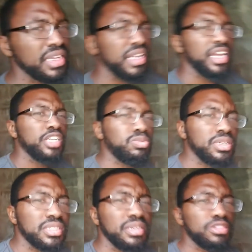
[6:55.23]

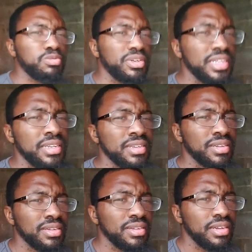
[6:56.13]
It was pretty
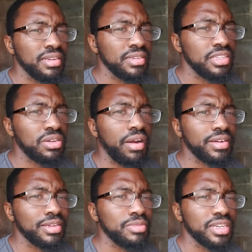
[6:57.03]

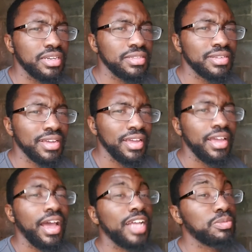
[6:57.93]
disheartening because
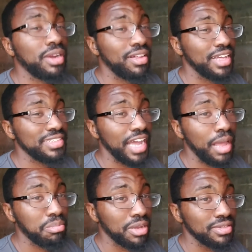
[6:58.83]
I spent all that time
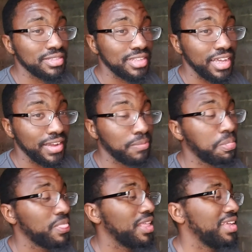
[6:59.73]
building this thing,
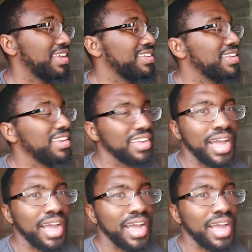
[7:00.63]
and they got